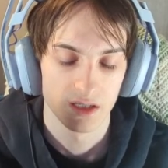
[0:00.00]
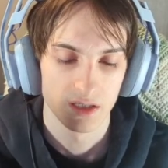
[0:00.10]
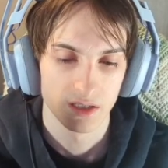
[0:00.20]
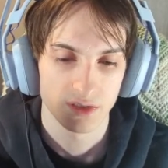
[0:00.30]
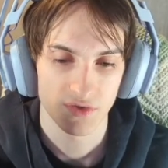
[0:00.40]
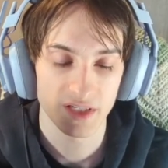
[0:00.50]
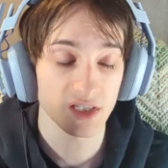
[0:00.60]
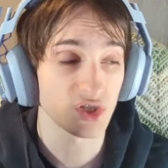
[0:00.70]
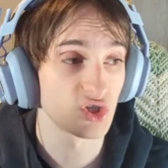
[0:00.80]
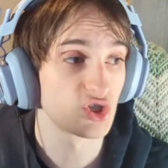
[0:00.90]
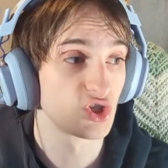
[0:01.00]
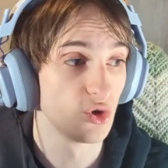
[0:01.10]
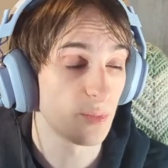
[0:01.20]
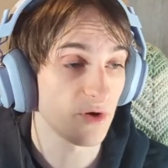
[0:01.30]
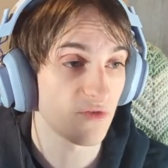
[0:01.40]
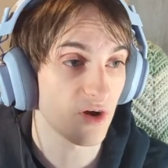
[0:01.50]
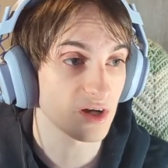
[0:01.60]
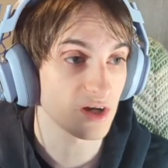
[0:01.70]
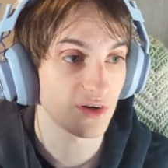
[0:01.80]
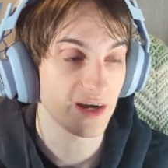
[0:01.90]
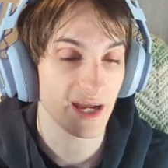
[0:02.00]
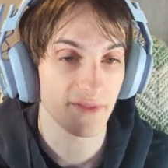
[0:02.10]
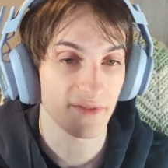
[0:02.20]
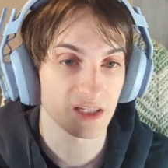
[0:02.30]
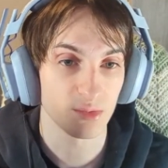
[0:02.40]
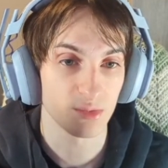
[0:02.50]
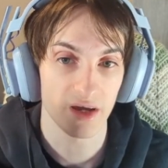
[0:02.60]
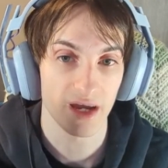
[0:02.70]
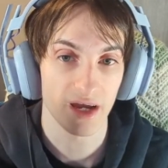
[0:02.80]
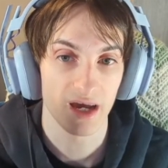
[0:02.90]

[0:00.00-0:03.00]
So this is super frustrating at this point.